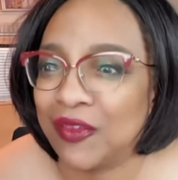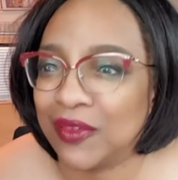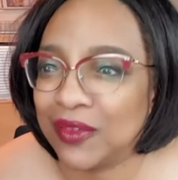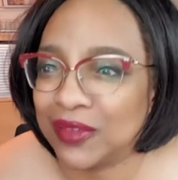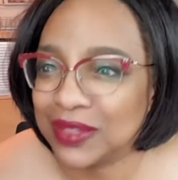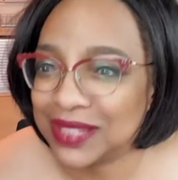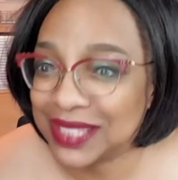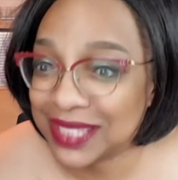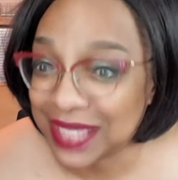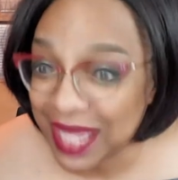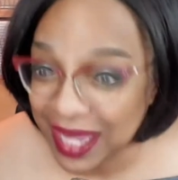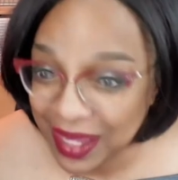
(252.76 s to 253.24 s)

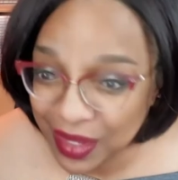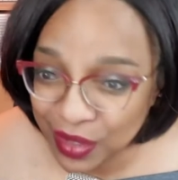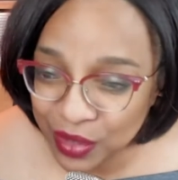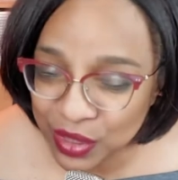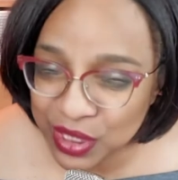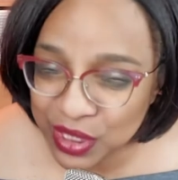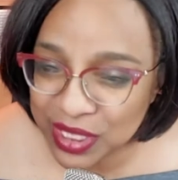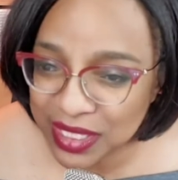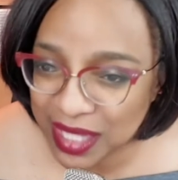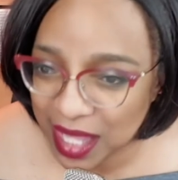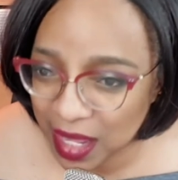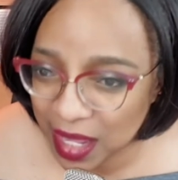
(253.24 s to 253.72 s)

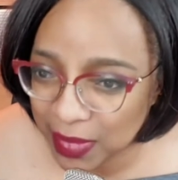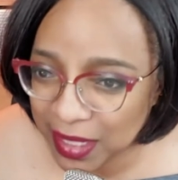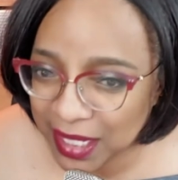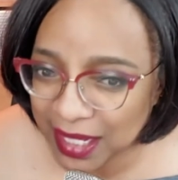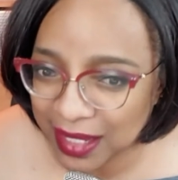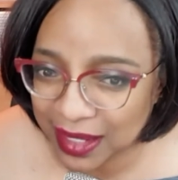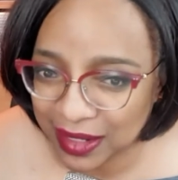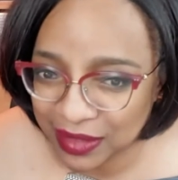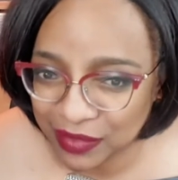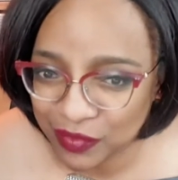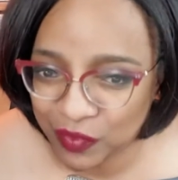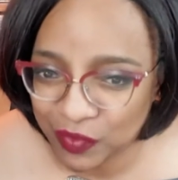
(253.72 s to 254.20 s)
sales
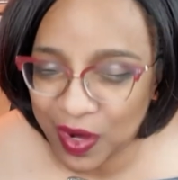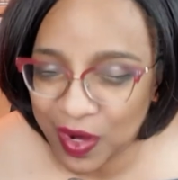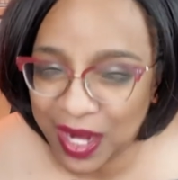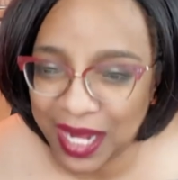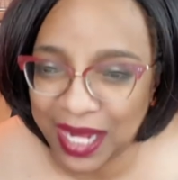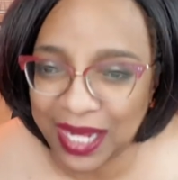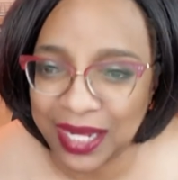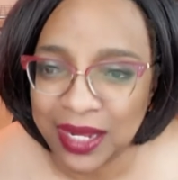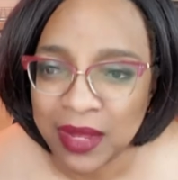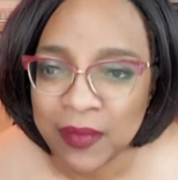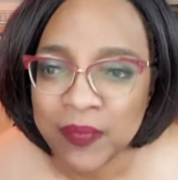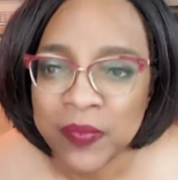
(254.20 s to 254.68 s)
coming in,
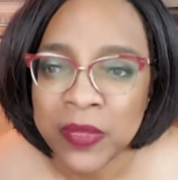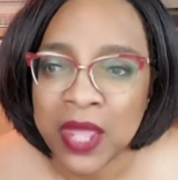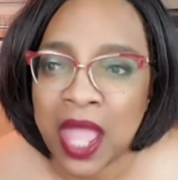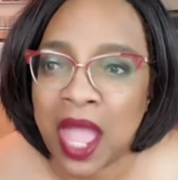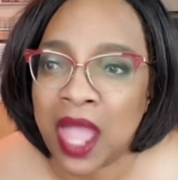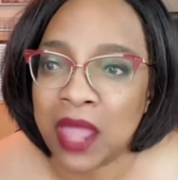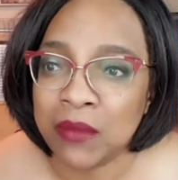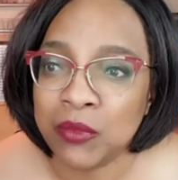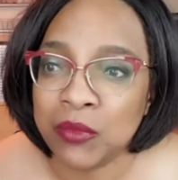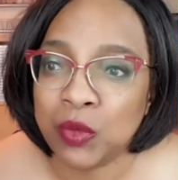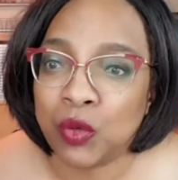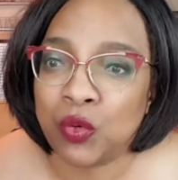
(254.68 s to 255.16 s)
right?
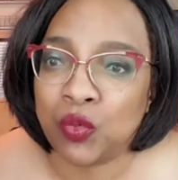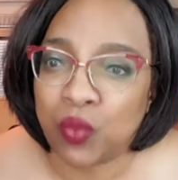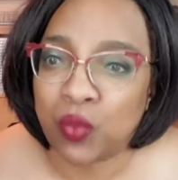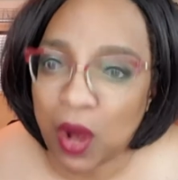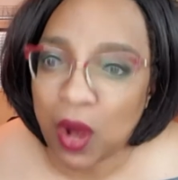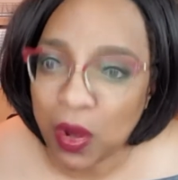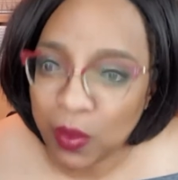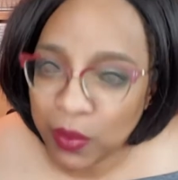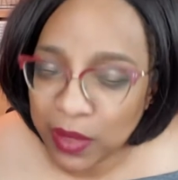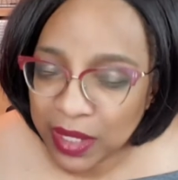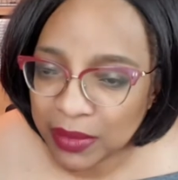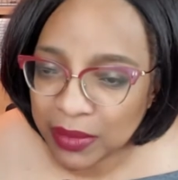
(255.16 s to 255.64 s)
I'm
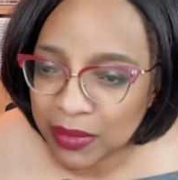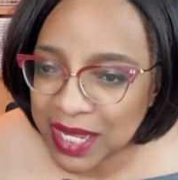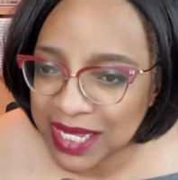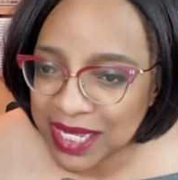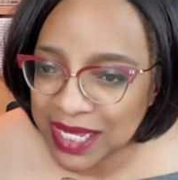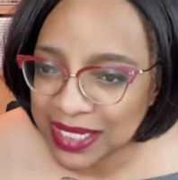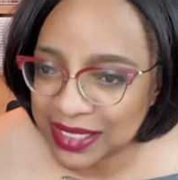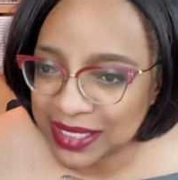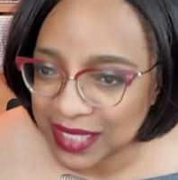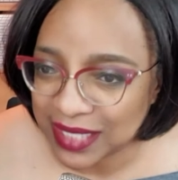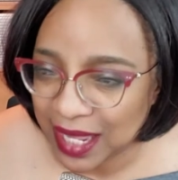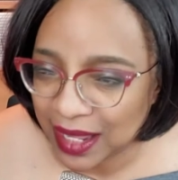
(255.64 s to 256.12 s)
growing
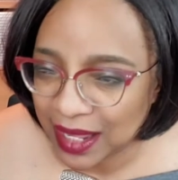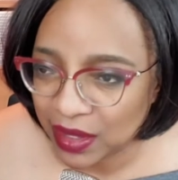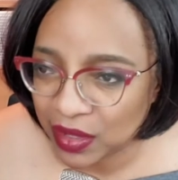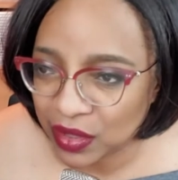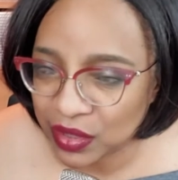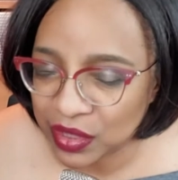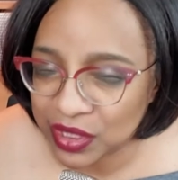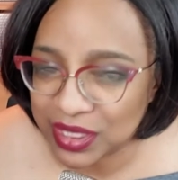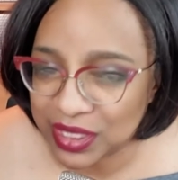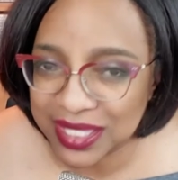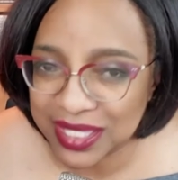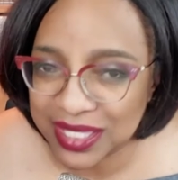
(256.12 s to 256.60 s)
my
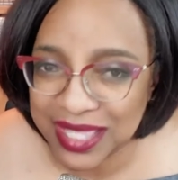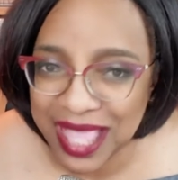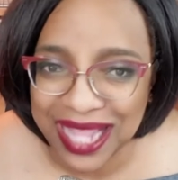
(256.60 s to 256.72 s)
sales.